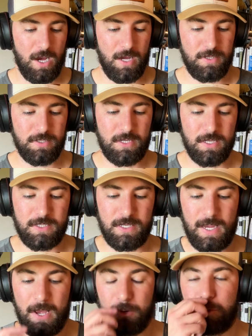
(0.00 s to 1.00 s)
discussing
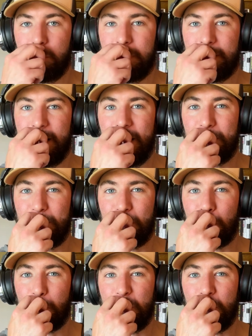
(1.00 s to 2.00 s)
how to unlock your
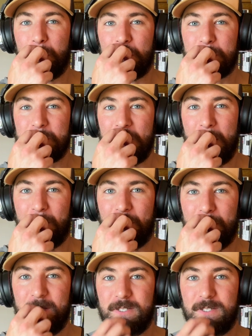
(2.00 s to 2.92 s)
real personality.